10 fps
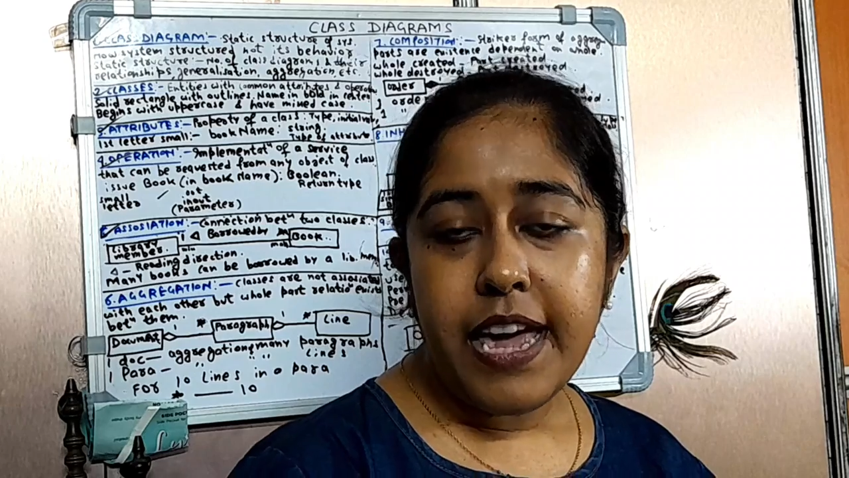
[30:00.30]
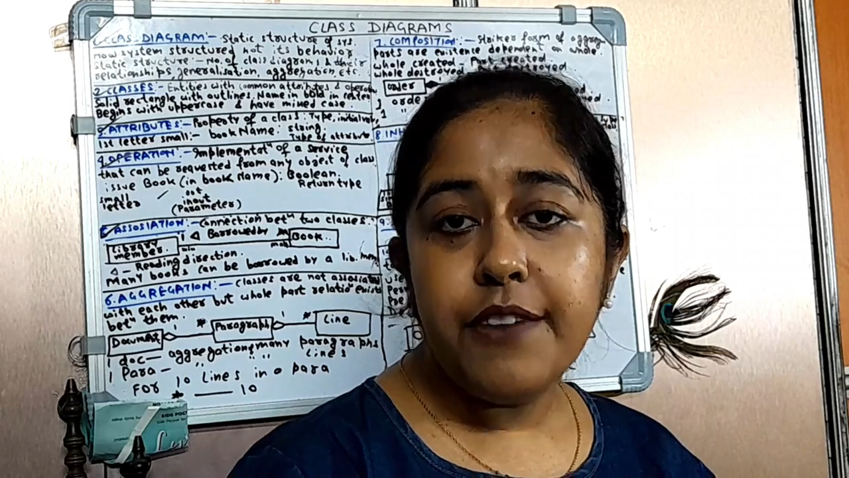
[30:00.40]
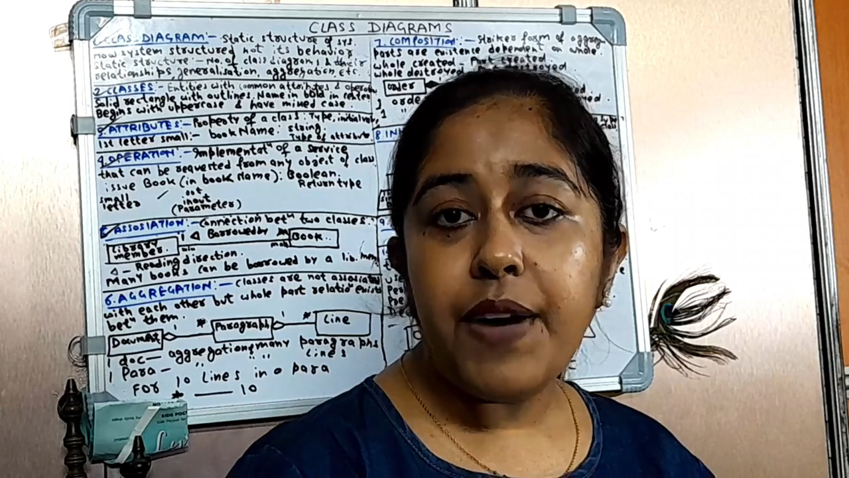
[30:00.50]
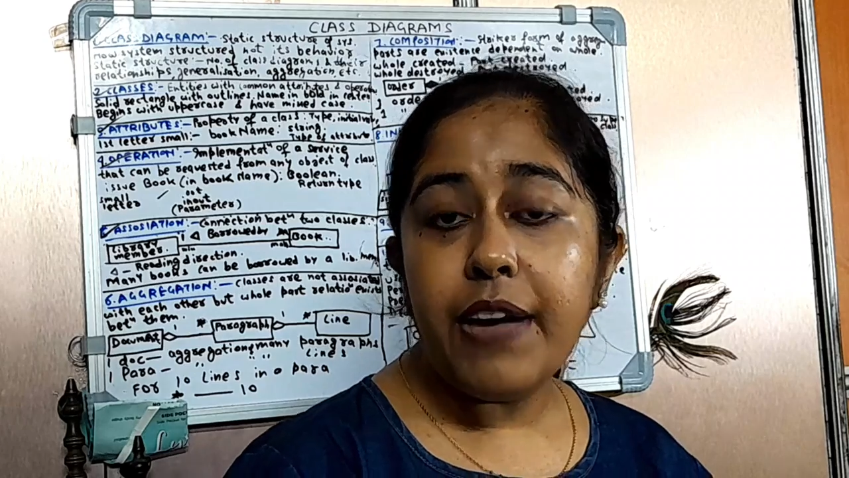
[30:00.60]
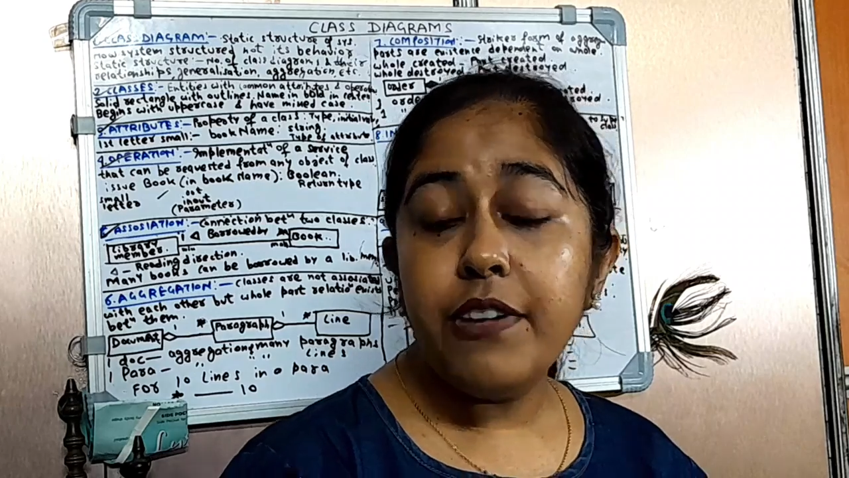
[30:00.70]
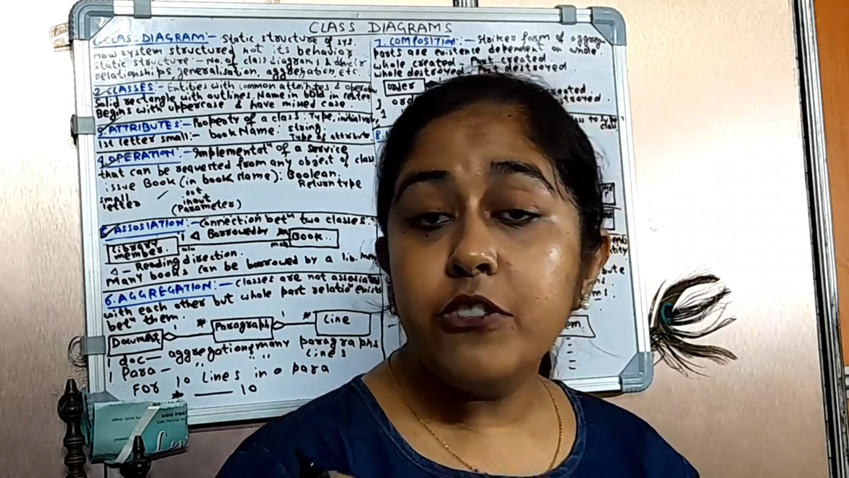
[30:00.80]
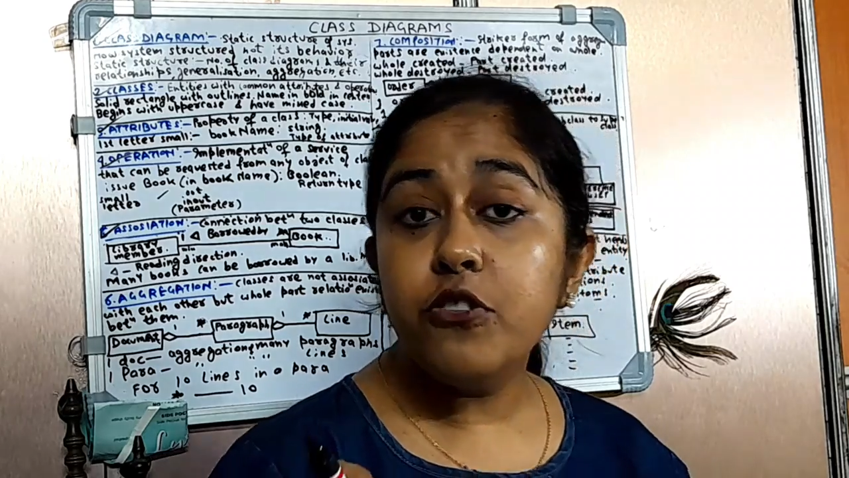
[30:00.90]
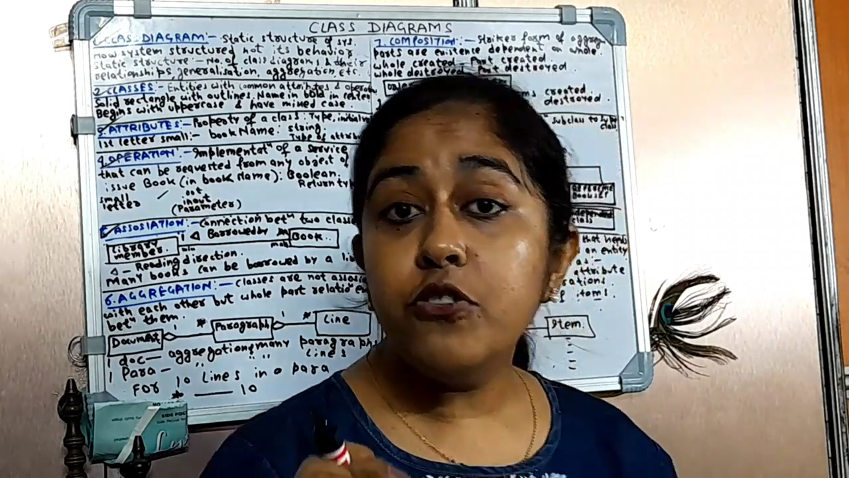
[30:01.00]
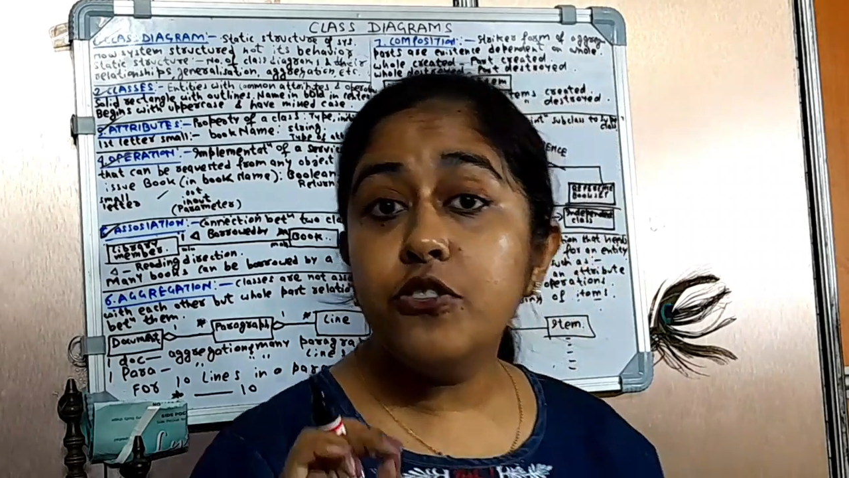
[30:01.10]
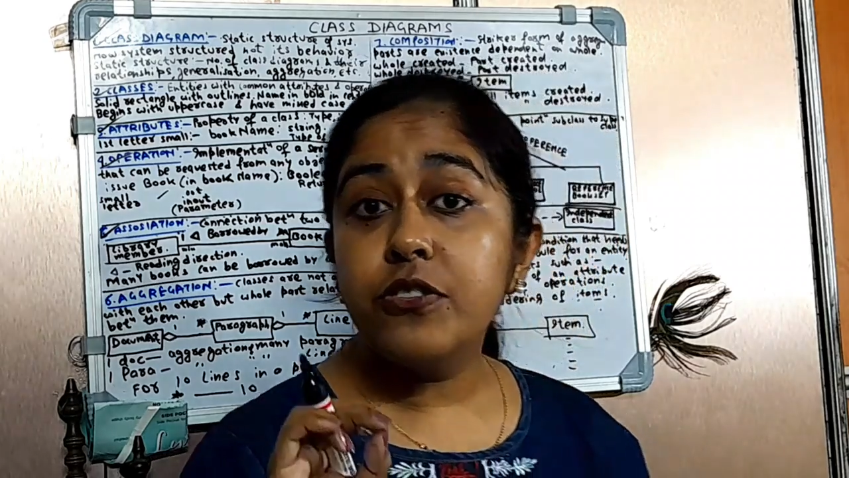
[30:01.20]
if I want
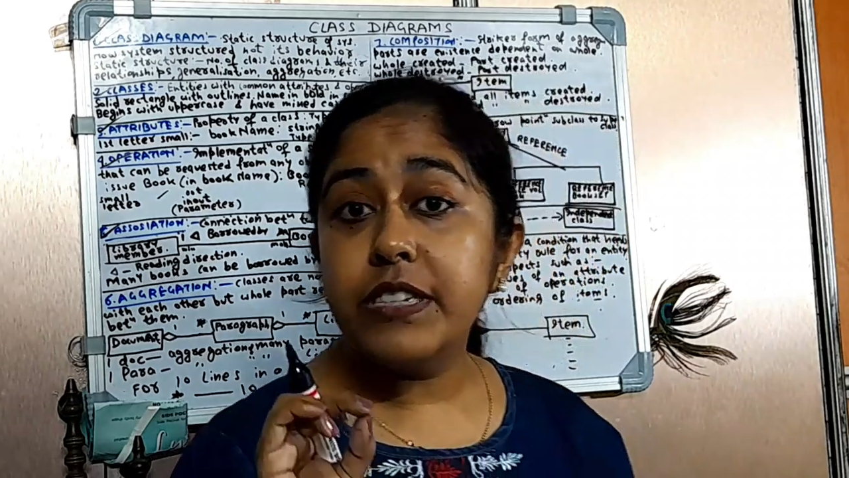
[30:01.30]
to